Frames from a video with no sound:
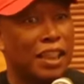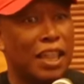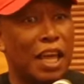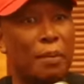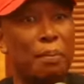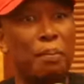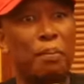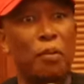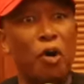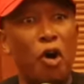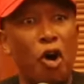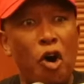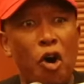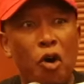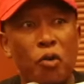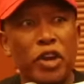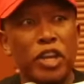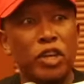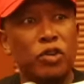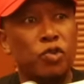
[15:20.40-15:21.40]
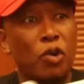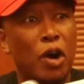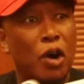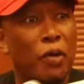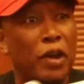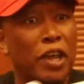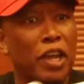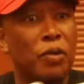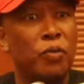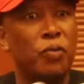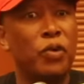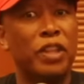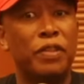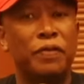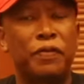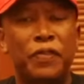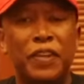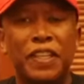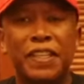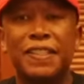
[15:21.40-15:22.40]
The more we do away
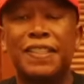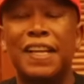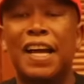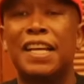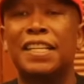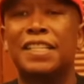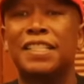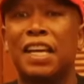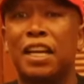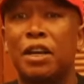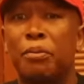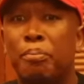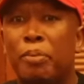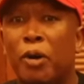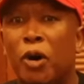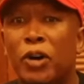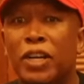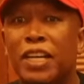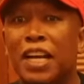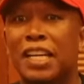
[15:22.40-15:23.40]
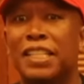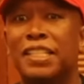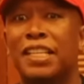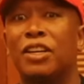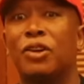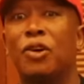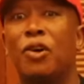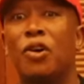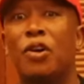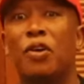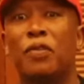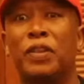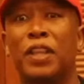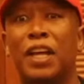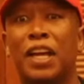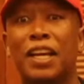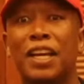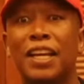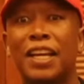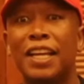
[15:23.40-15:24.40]
with visas and borders and all of
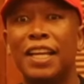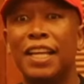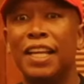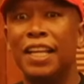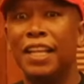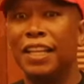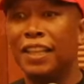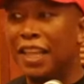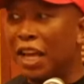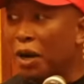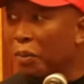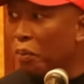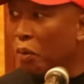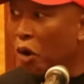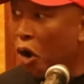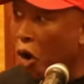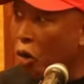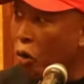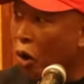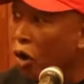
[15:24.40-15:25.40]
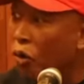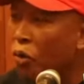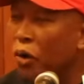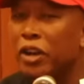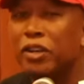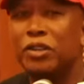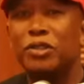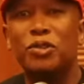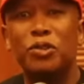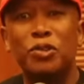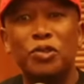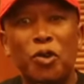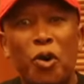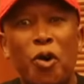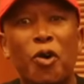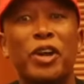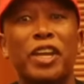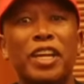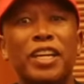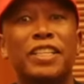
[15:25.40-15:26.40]
that, the more we're going to
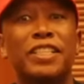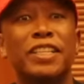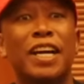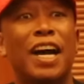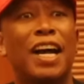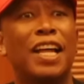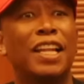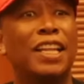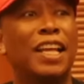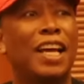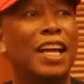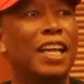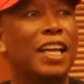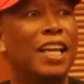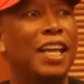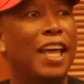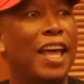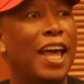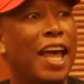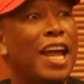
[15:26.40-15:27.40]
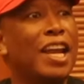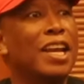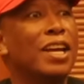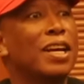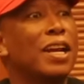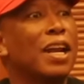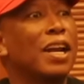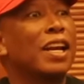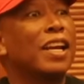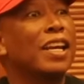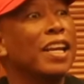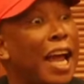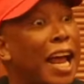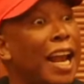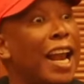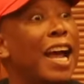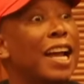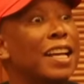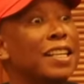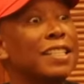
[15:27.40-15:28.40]
know each other and
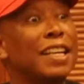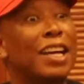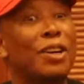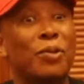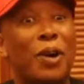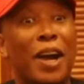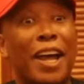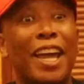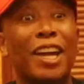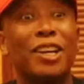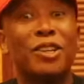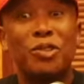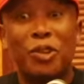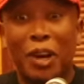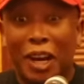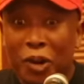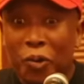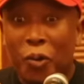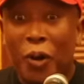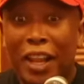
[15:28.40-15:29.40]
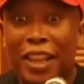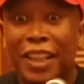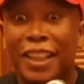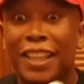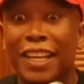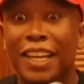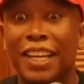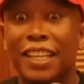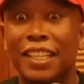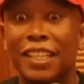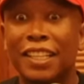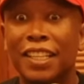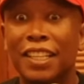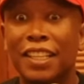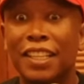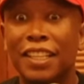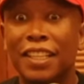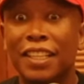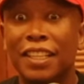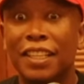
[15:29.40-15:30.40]
realize that we're actually one thing.
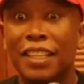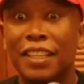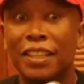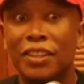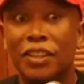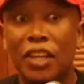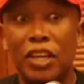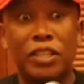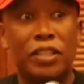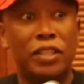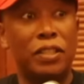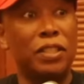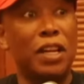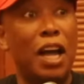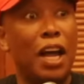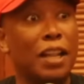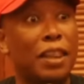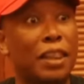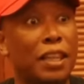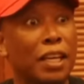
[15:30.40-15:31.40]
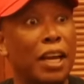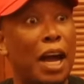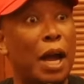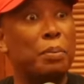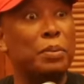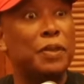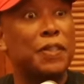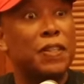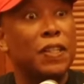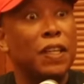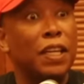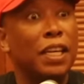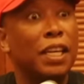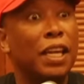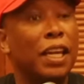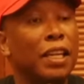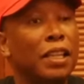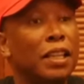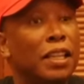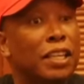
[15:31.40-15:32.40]
There's nothing I'm
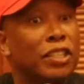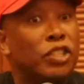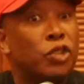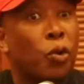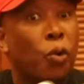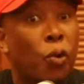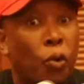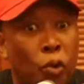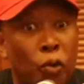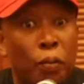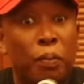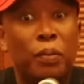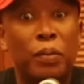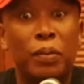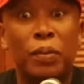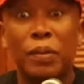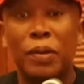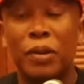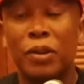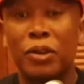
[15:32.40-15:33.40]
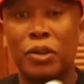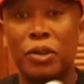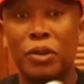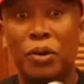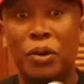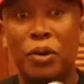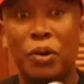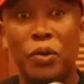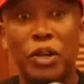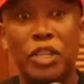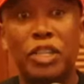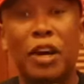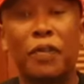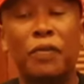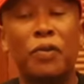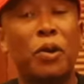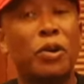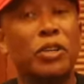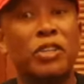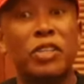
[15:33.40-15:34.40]
seeing in this room which
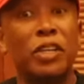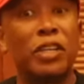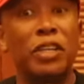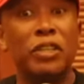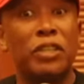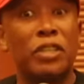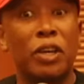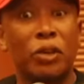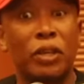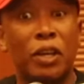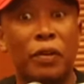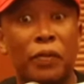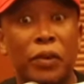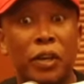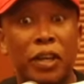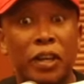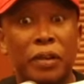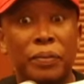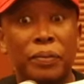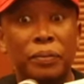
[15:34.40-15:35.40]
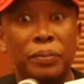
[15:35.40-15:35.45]
I've not seen in South Africa.